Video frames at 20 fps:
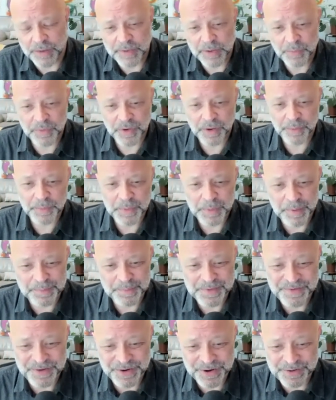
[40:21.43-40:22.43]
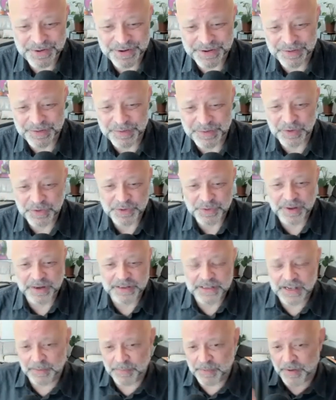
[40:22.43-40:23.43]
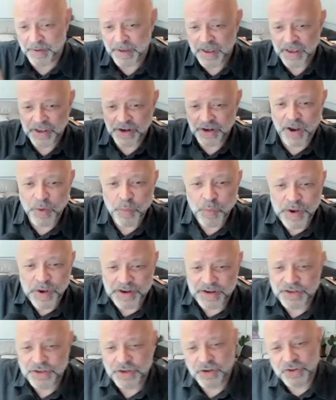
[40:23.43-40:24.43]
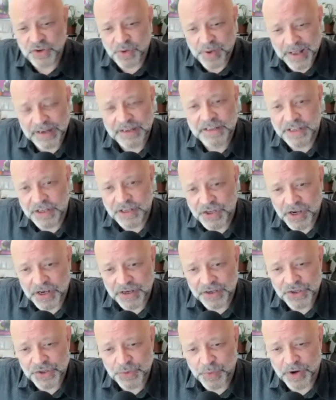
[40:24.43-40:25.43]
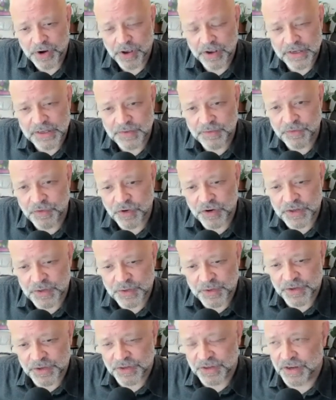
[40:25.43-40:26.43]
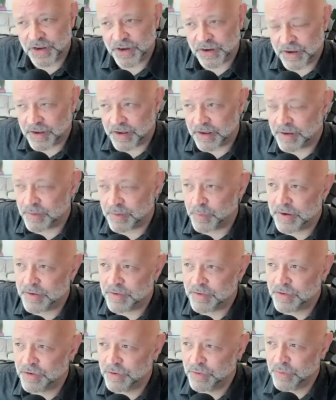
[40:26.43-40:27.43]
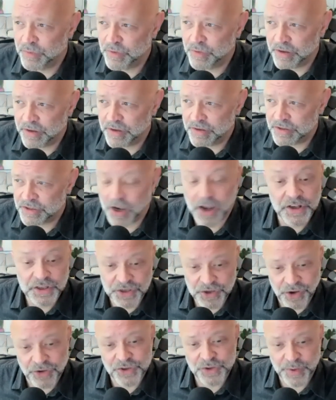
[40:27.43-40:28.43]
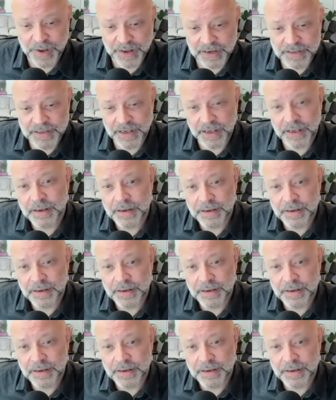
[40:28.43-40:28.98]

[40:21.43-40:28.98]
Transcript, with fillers: I mean, I'm, I'm being very critical of non-duality, but you know, I witnessed non-duality change when I first did uh, went to the science of non-duality